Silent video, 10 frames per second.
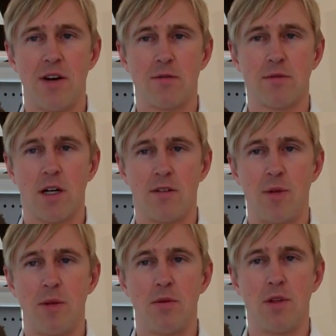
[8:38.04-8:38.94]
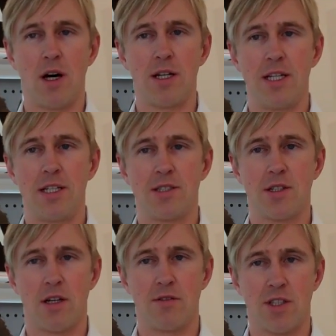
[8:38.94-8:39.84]
had kind of people that I needed
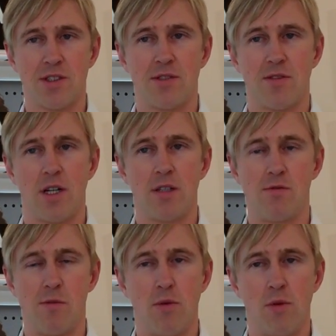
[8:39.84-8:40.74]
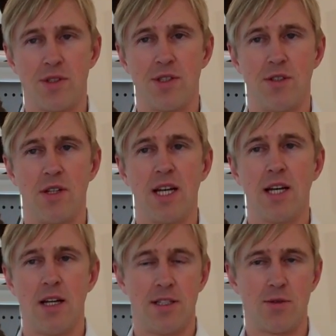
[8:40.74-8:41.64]
to kind of justify and report
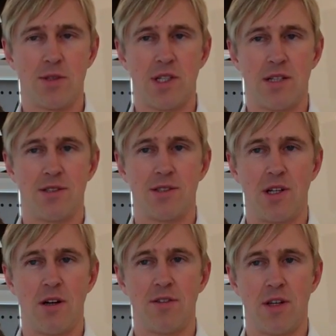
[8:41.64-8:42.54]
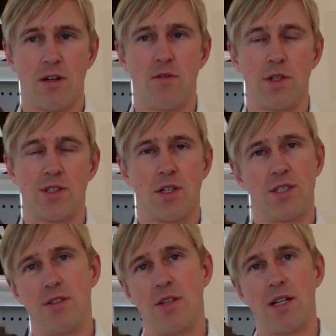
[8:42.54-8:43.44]
to, and to a sense, I think I've always tried
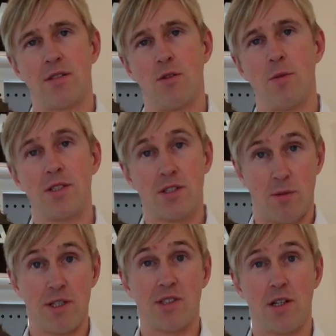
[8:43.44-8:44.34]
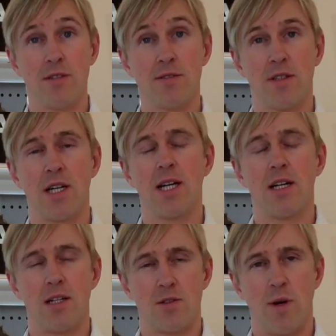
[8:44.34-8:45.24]
to do that almost to myself
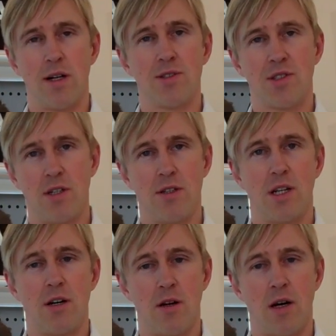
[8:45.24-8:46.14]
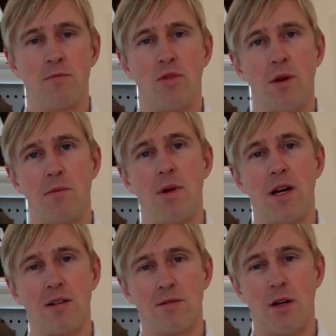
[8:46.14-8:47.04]
as well. So I'm
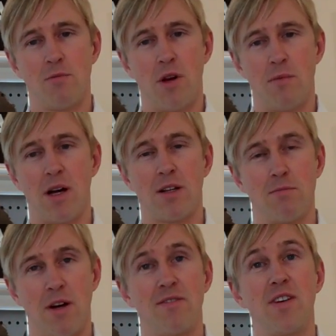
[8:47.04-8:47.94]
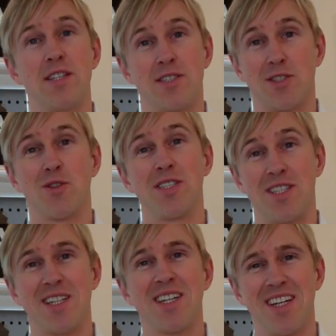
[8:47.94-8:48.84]
probably my fiercest
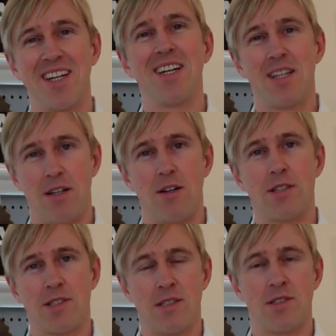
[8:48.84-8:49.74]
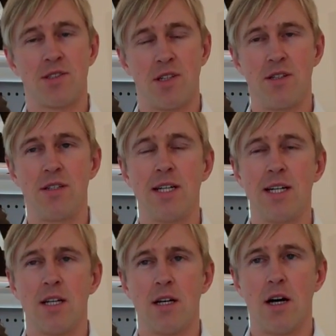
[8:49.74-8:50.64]
critic, in a sense. So
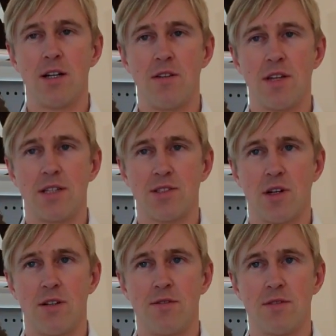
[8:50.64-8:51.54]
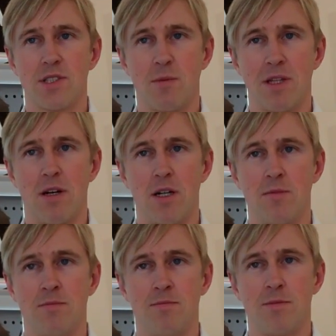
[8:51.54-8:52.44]
I don't think it's kind of something that
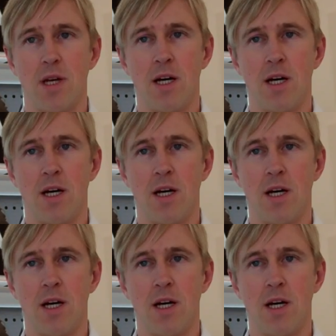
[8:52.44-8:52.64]
I'm